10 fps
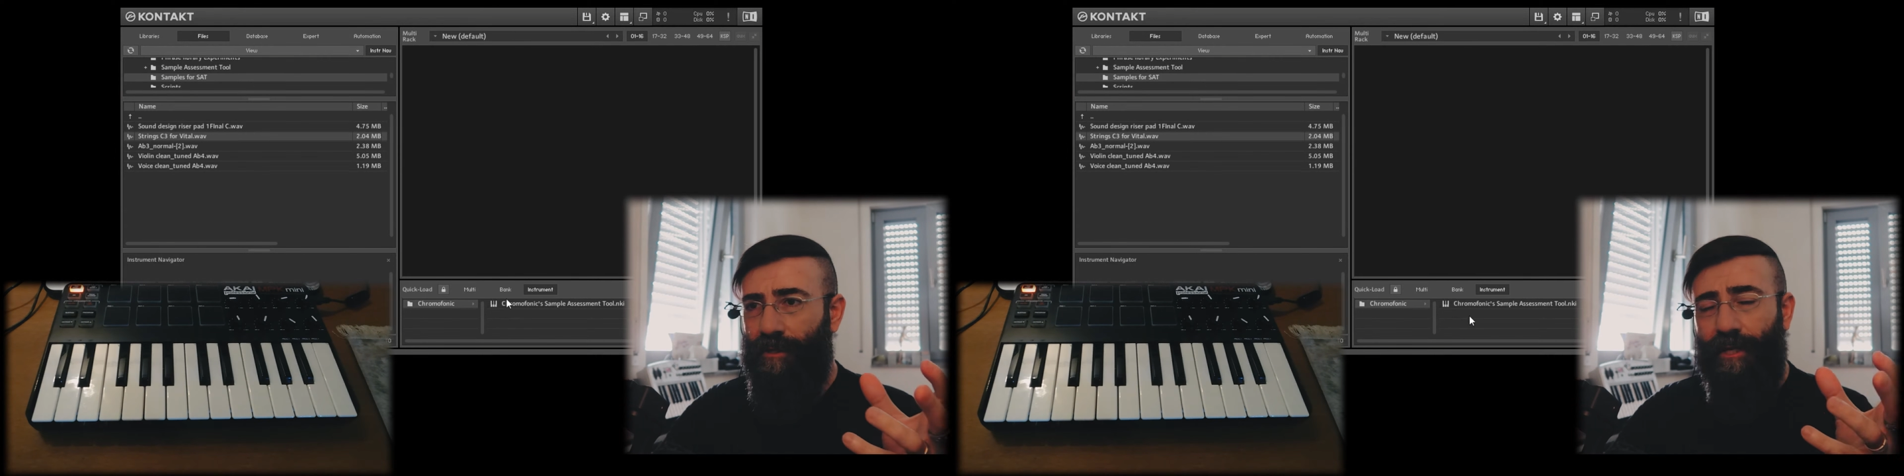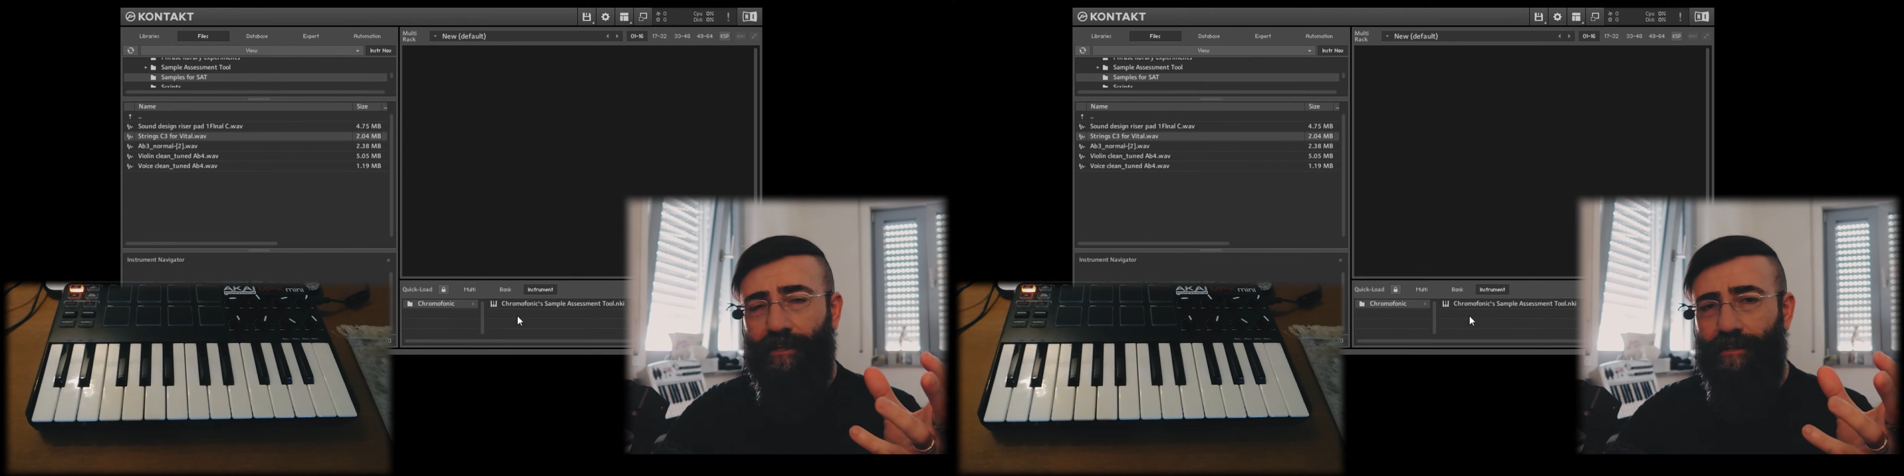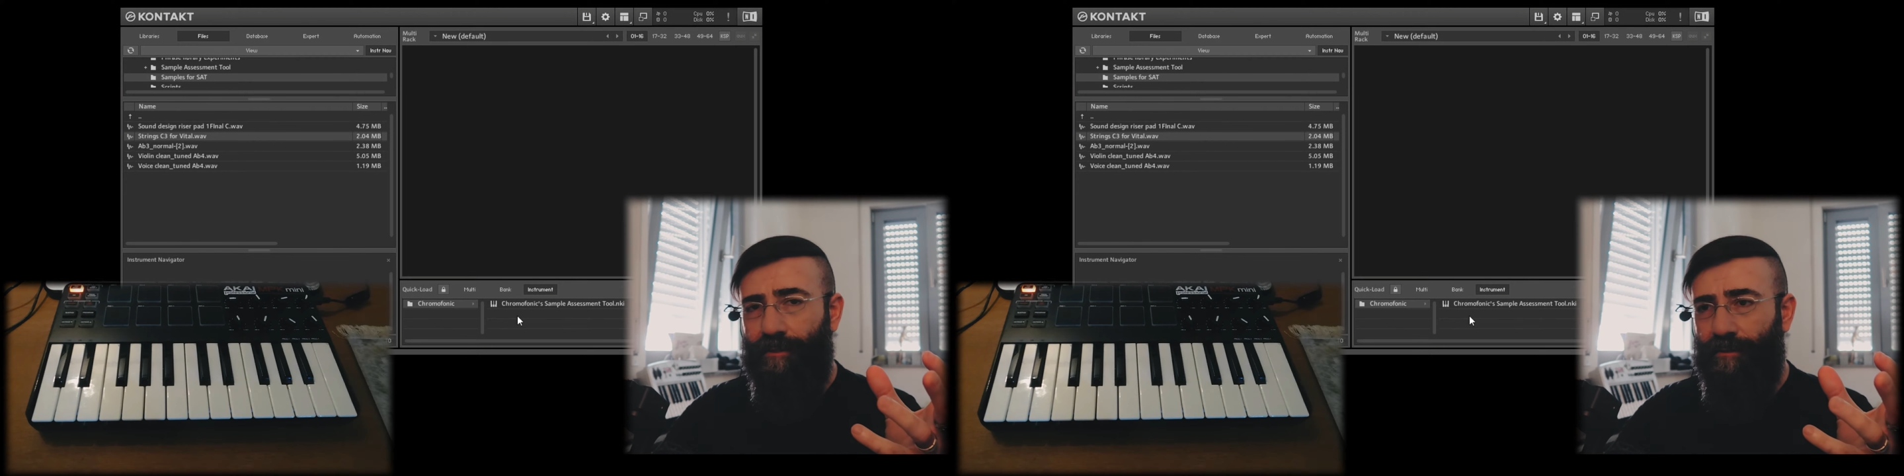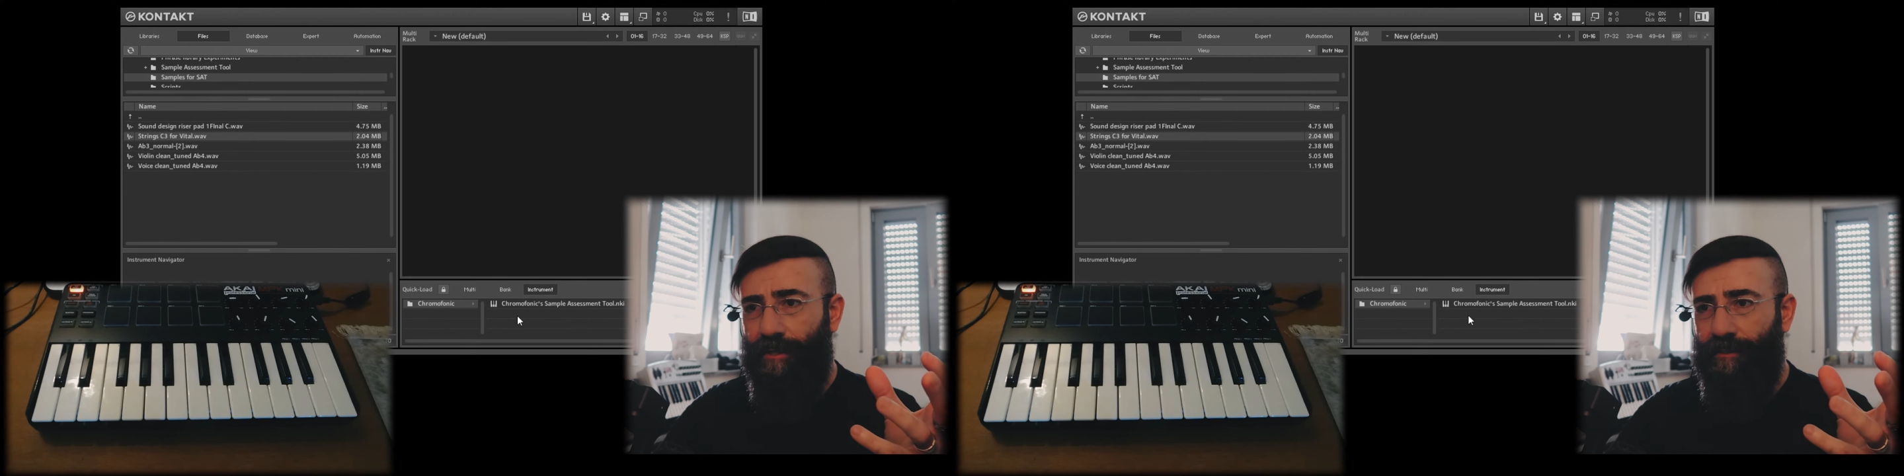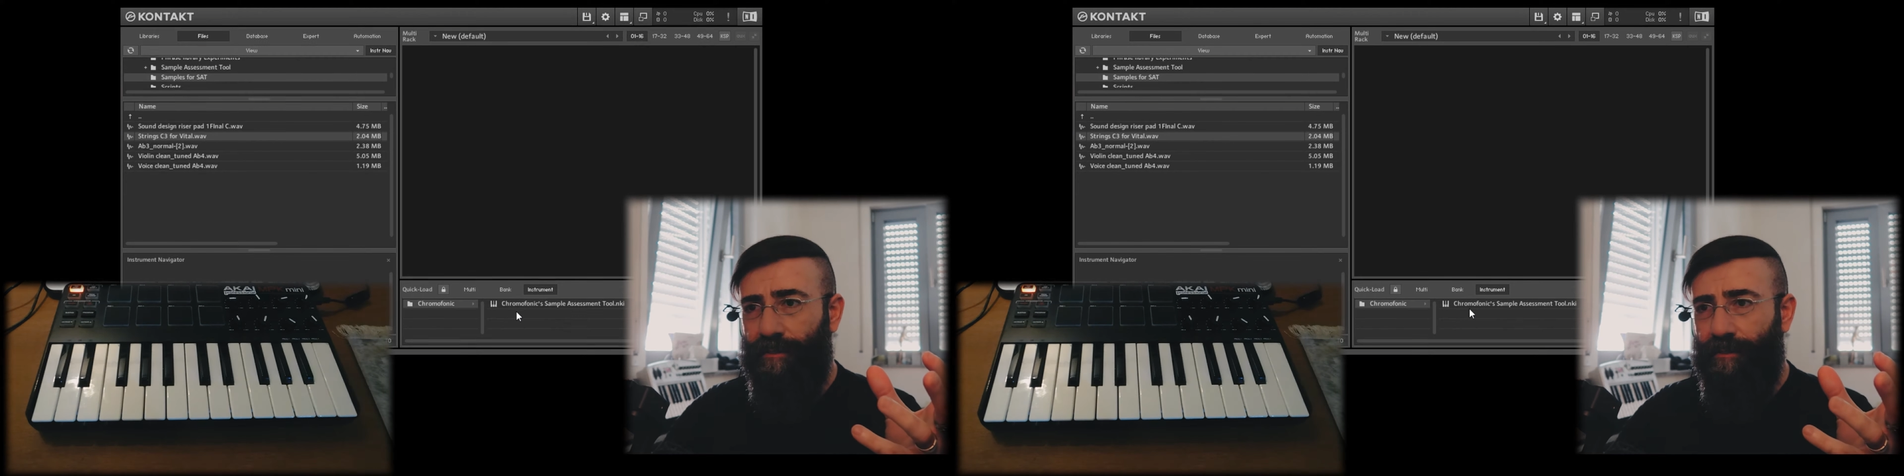nicely
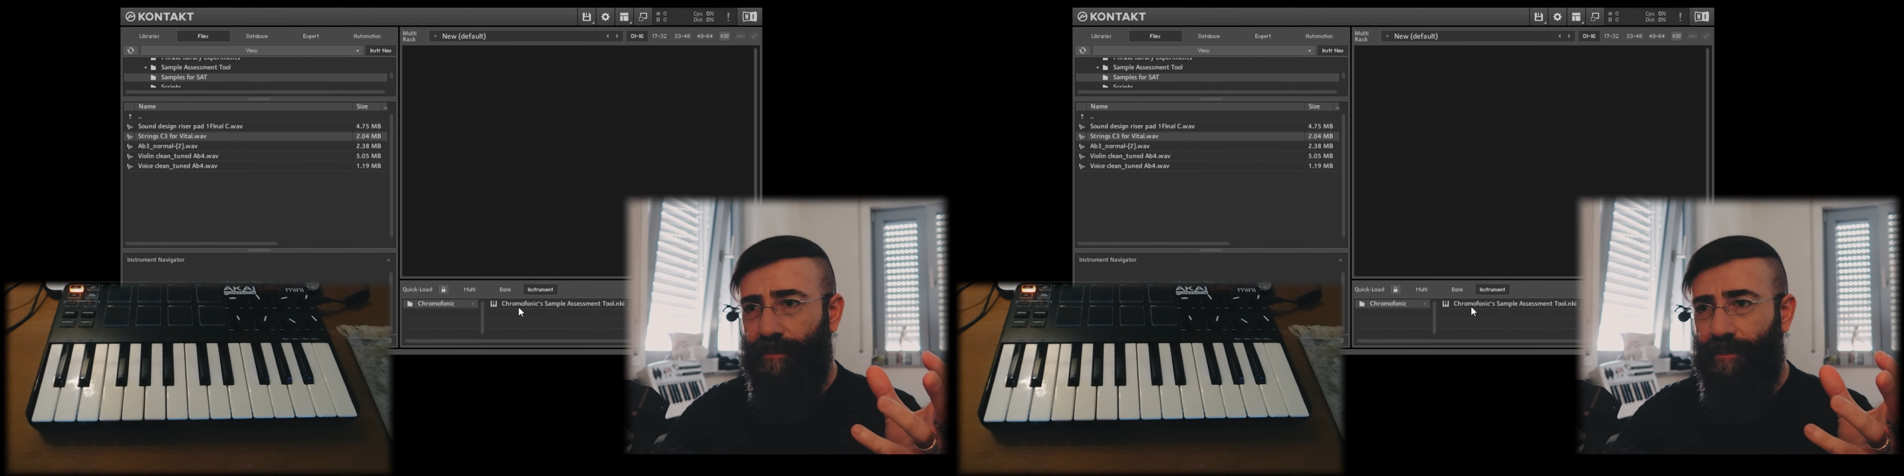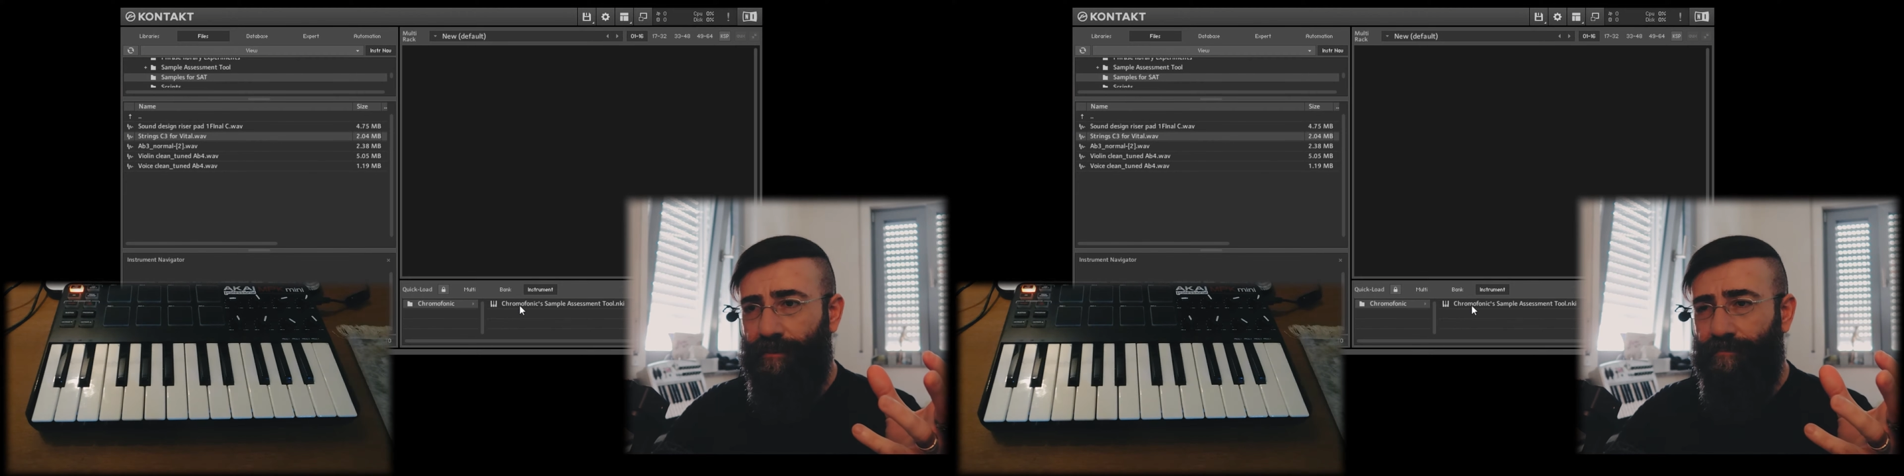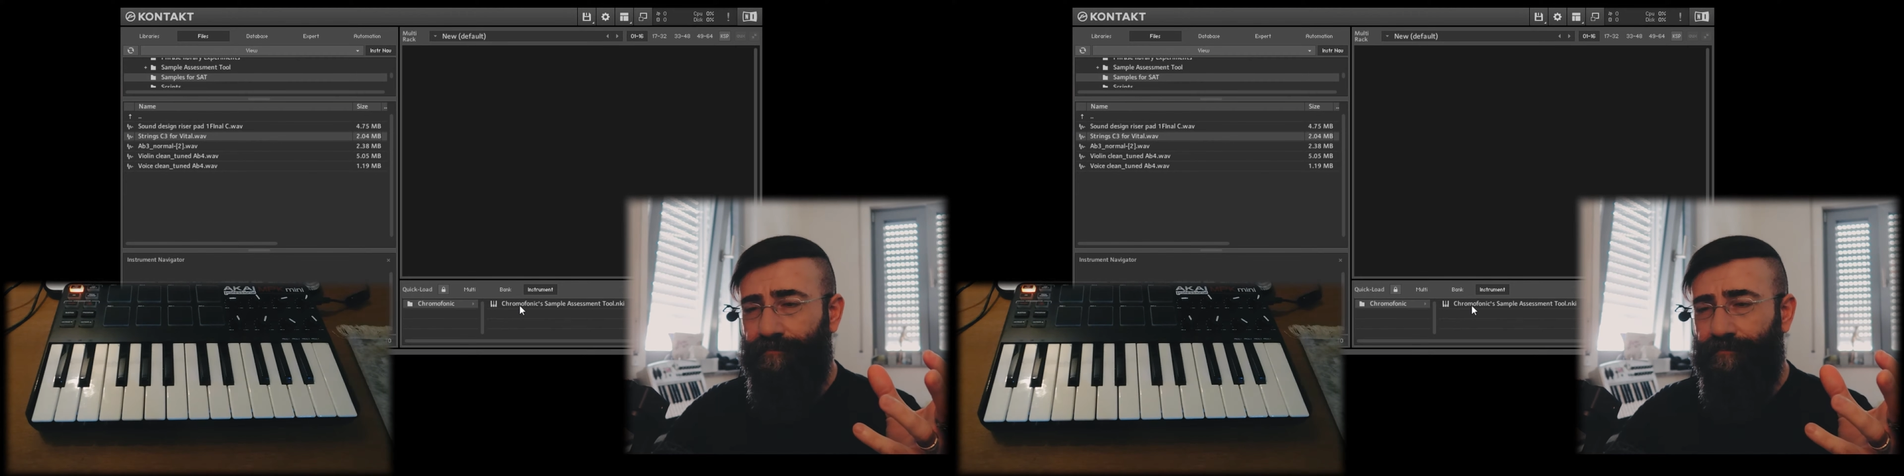collected here.